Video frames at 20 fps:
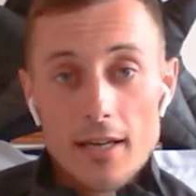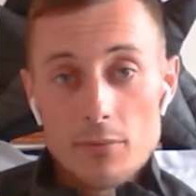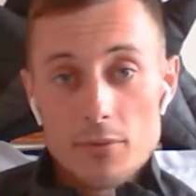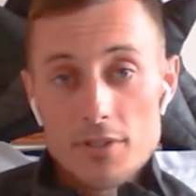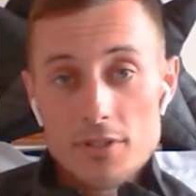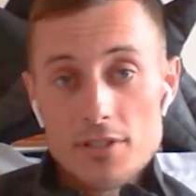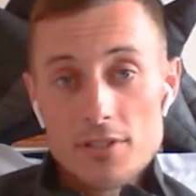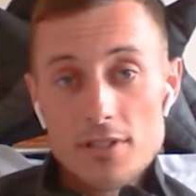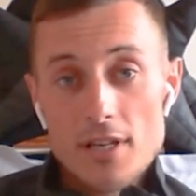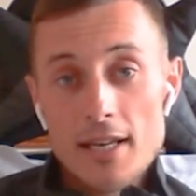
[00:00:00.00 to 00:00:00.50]

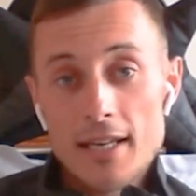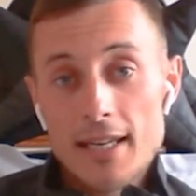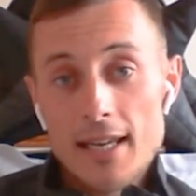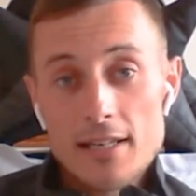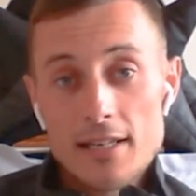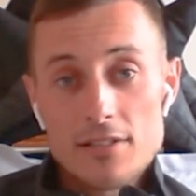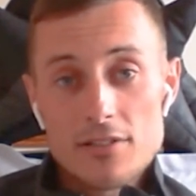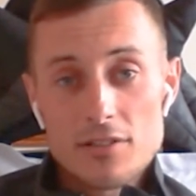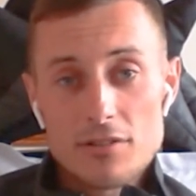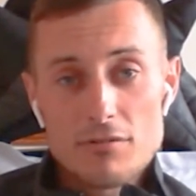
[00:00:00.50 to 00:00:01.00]
which is a
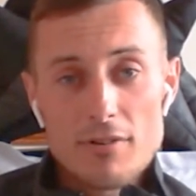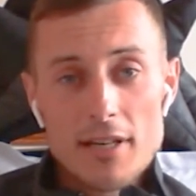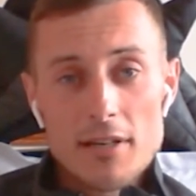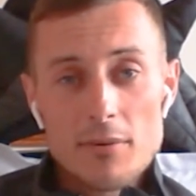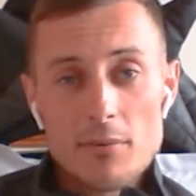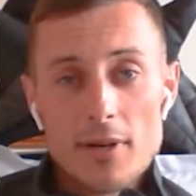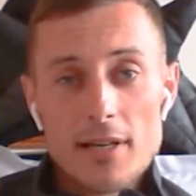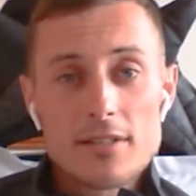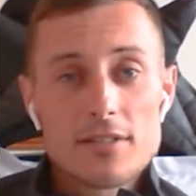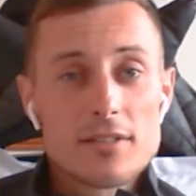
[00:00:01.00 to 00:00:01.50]

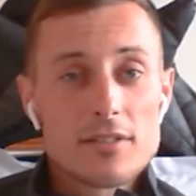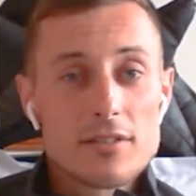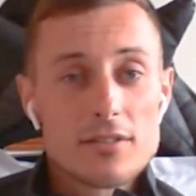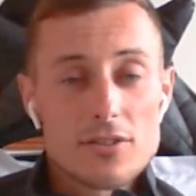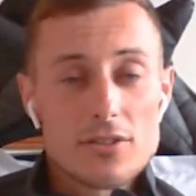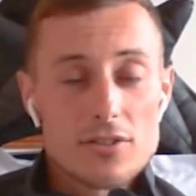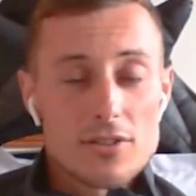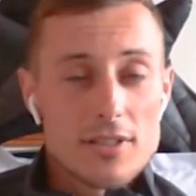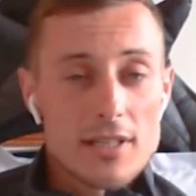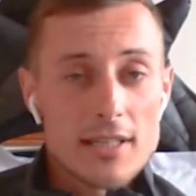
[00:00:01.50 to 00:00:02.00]
great way to
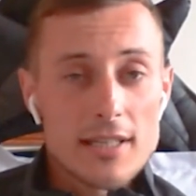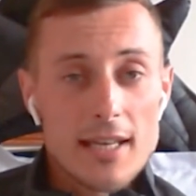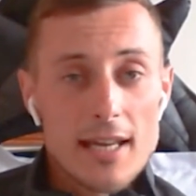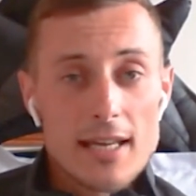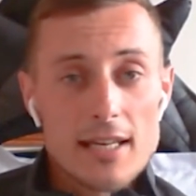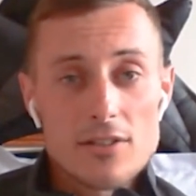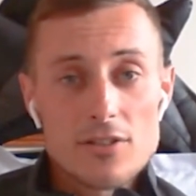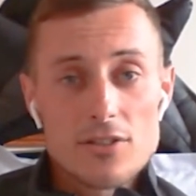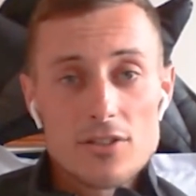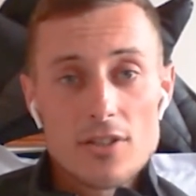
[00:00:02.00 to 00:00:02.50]
just
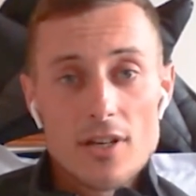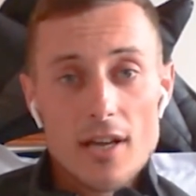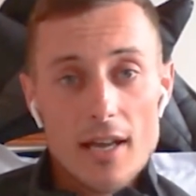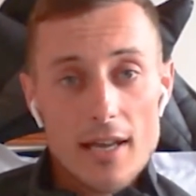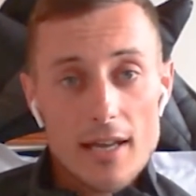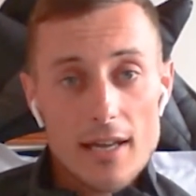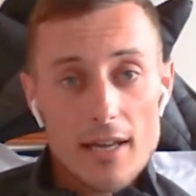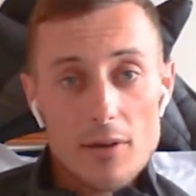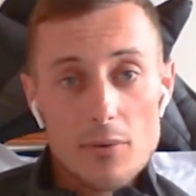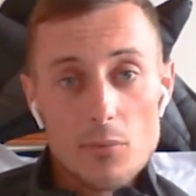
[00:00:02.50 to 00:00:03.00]
engage
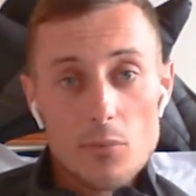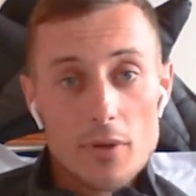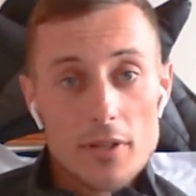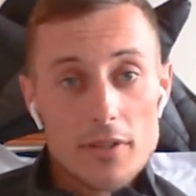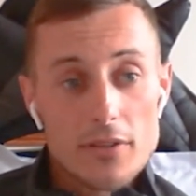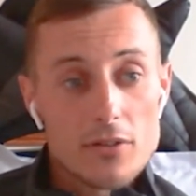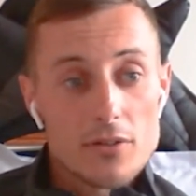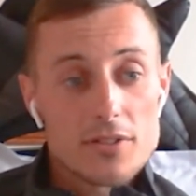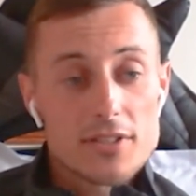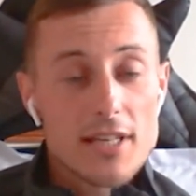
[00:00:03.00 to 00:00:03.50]

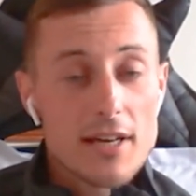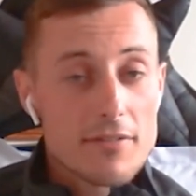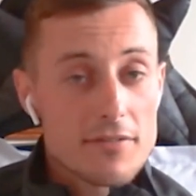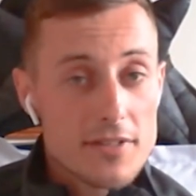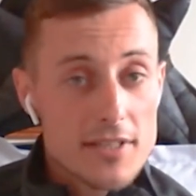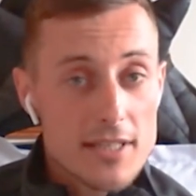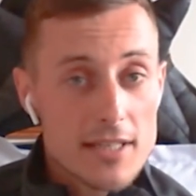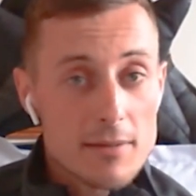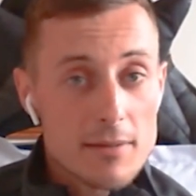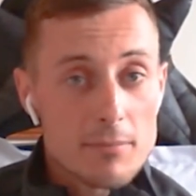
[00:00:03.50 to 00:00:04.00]
with your
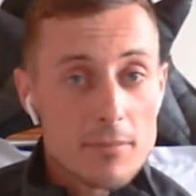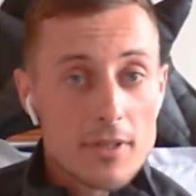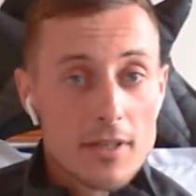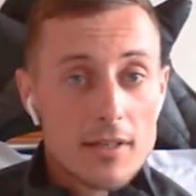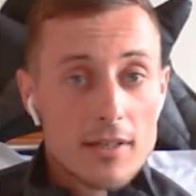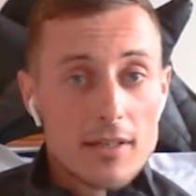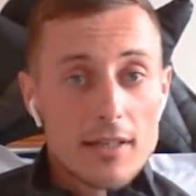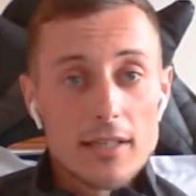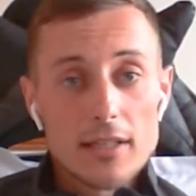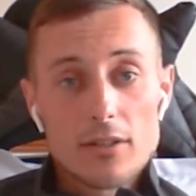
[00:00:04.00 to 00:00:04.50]
staff team,
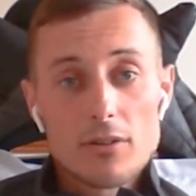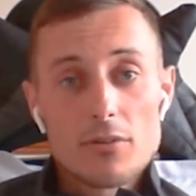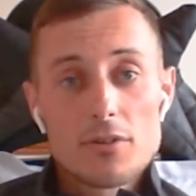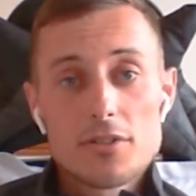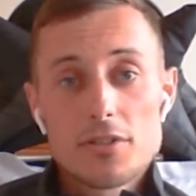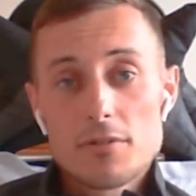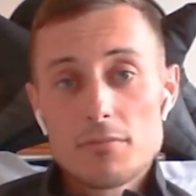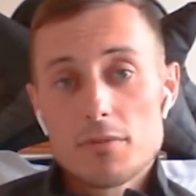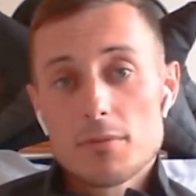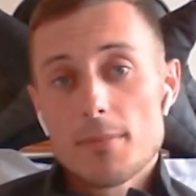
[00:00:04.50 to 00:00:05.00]

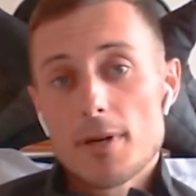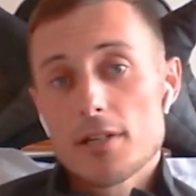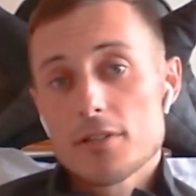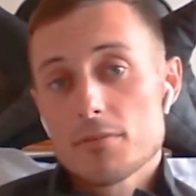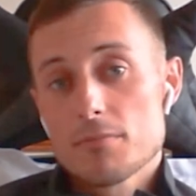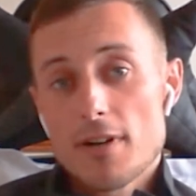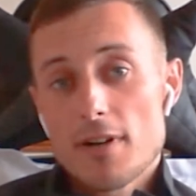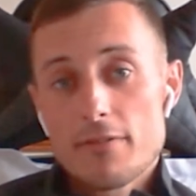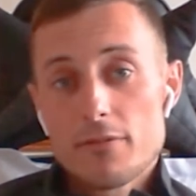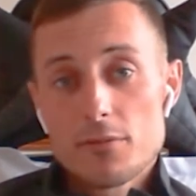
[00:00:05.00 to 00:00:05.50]
encourage them to buy
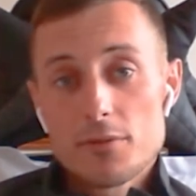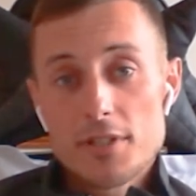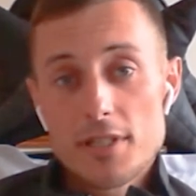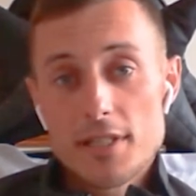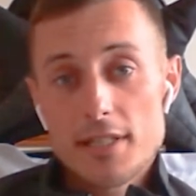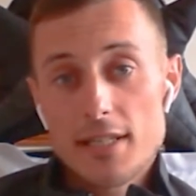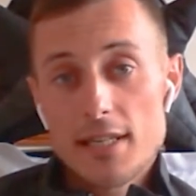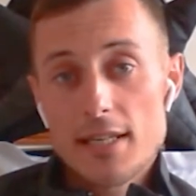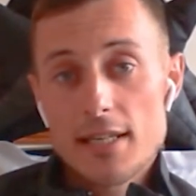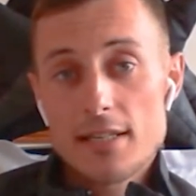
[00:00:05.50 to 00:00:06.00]
some raffle
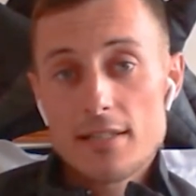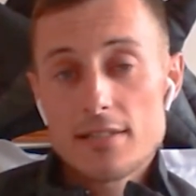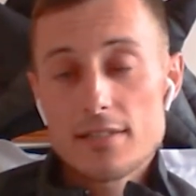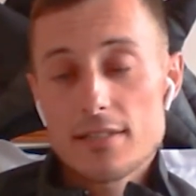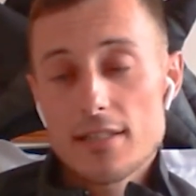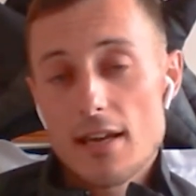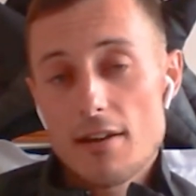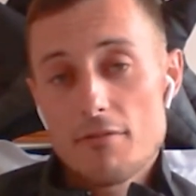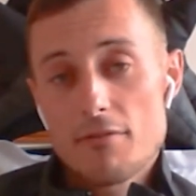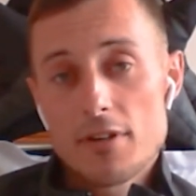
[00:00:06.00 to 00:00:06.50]
tickets,
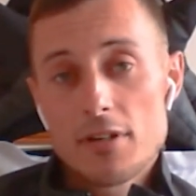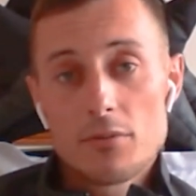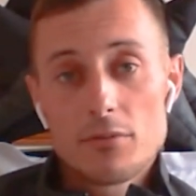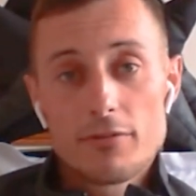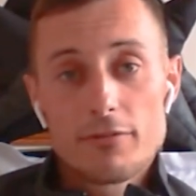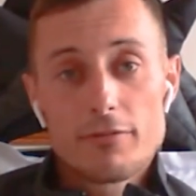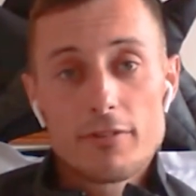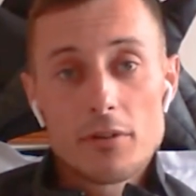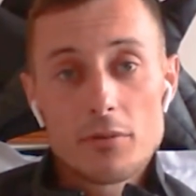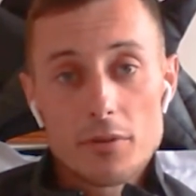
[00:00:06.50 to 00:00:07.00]
get a
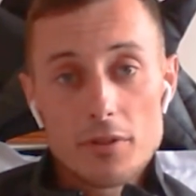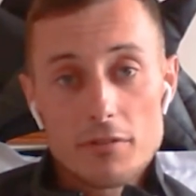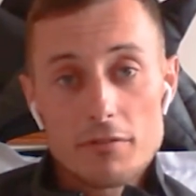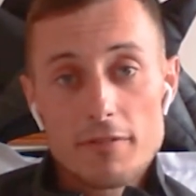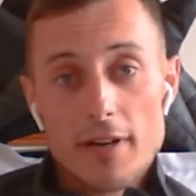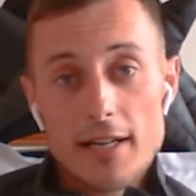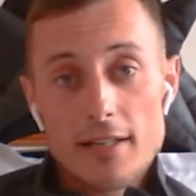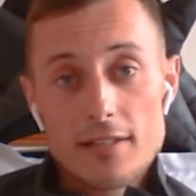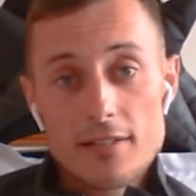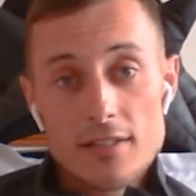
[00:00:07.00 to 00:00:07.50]
real
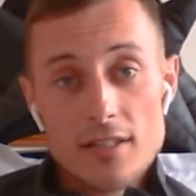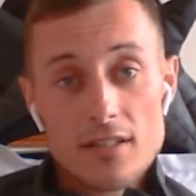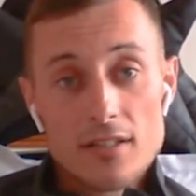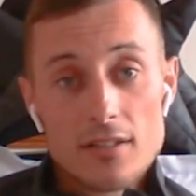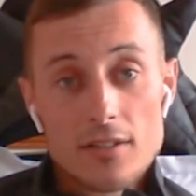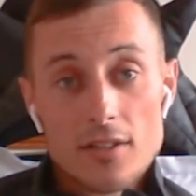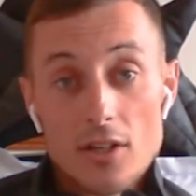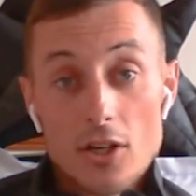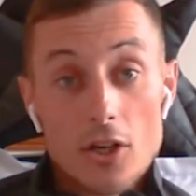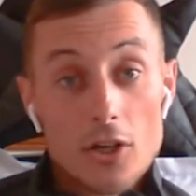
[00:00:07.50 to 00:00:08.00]
feel-good factor,
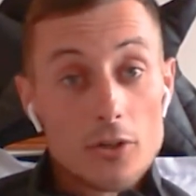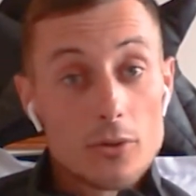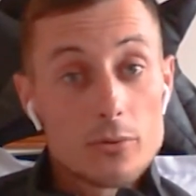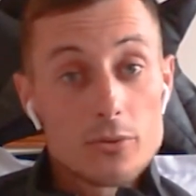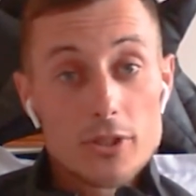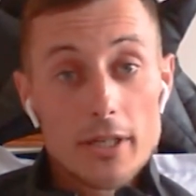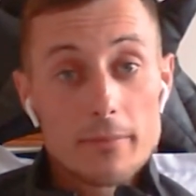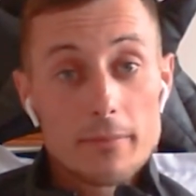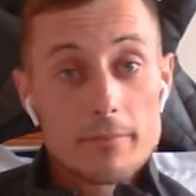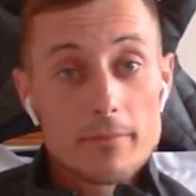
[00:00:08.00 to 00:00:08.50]
and
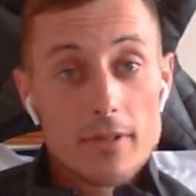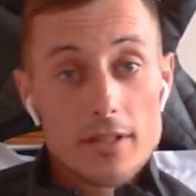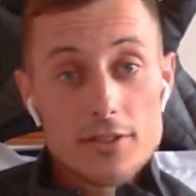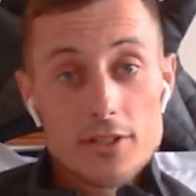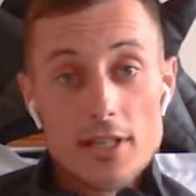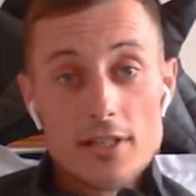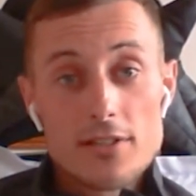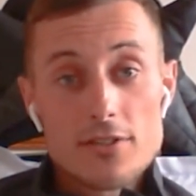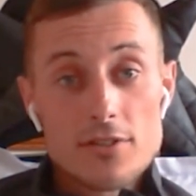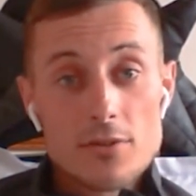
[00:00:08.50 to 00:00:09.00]
also a
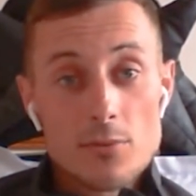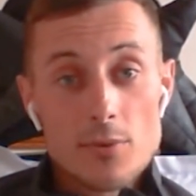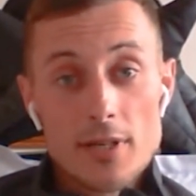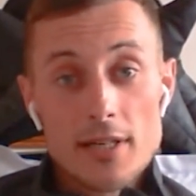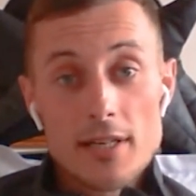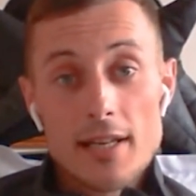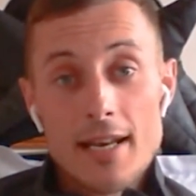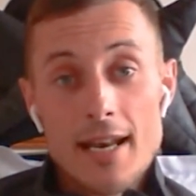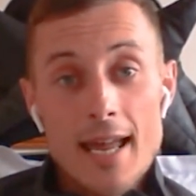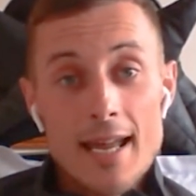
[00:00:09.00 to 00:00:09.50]
chance to
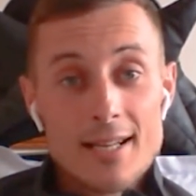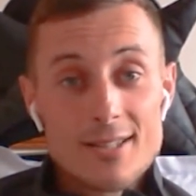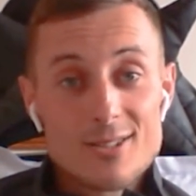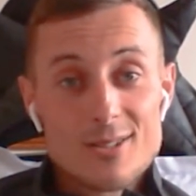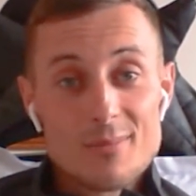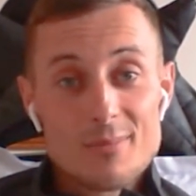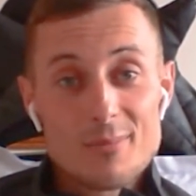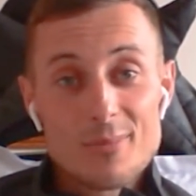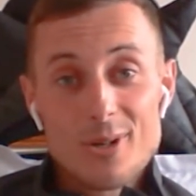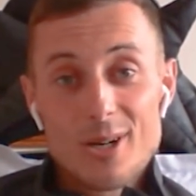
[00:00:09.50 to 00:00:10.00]
win an
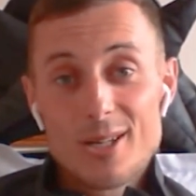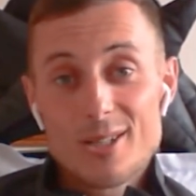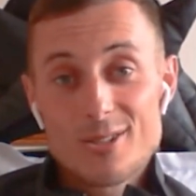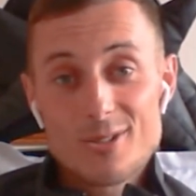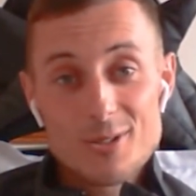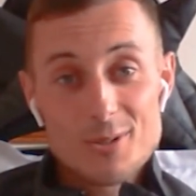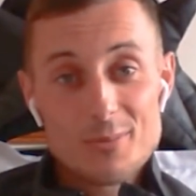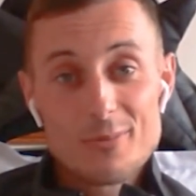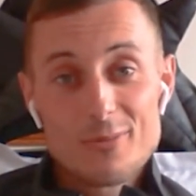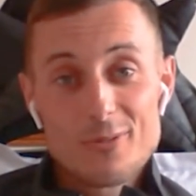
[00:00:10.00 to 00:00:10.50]
excellent prize
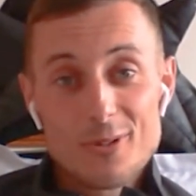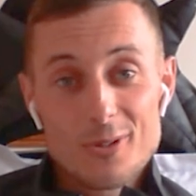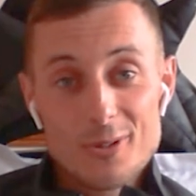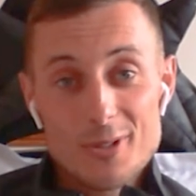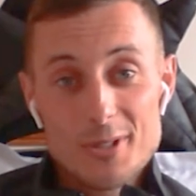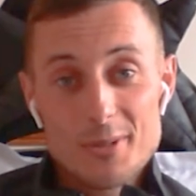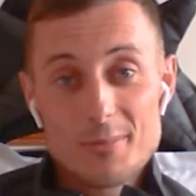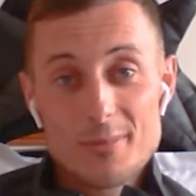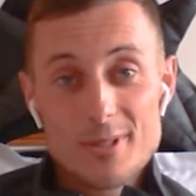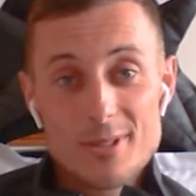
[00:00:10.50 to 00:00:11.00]
just before
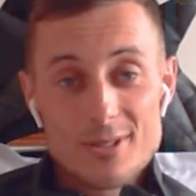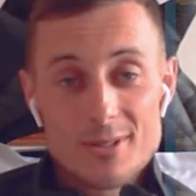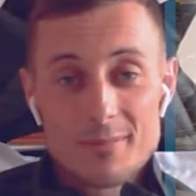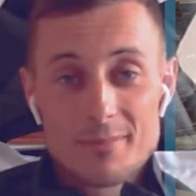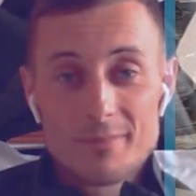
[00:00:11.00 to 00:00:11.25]
Christmas.